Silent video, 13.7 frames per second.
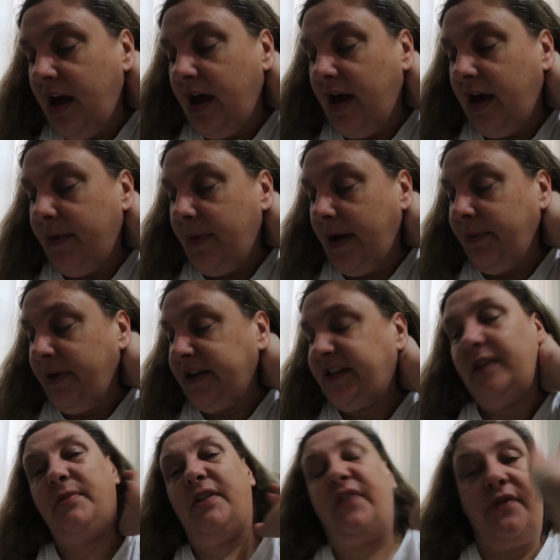I'm going to
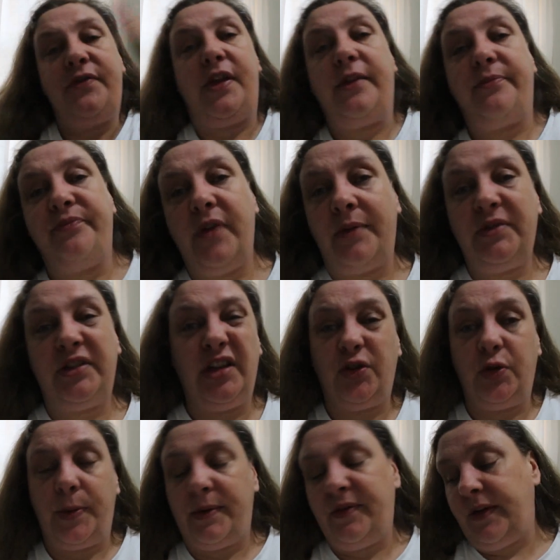say my favourite, I'm just going to
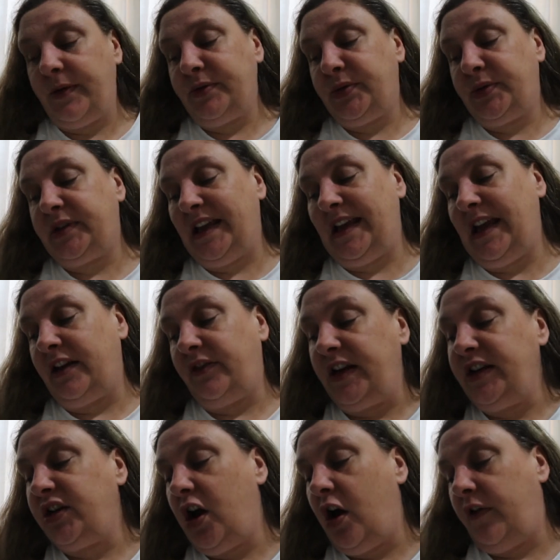talk about my favourite, which was The
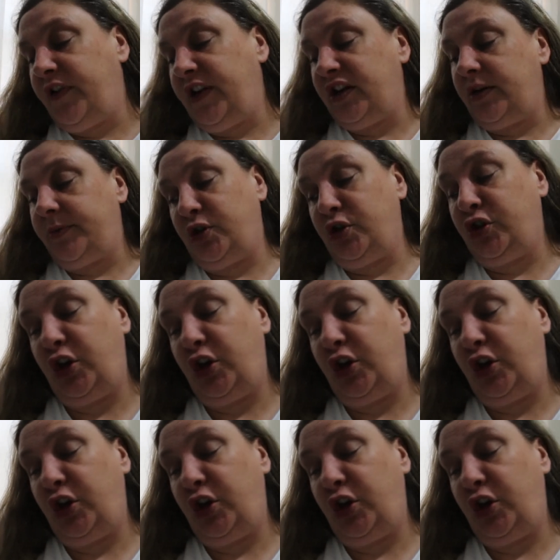Adventure of the Egyptian